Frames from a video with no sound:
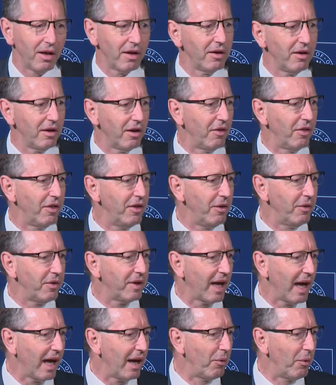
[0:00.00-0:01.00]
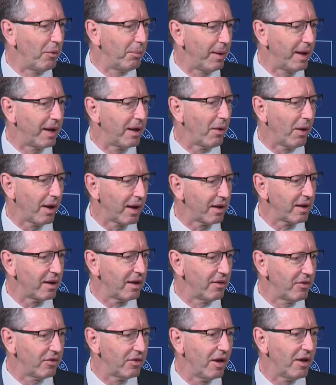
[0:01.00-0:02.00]
you know, the UK would be quite
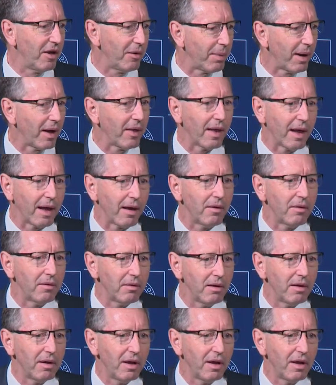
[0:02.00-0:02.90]
concerned about that.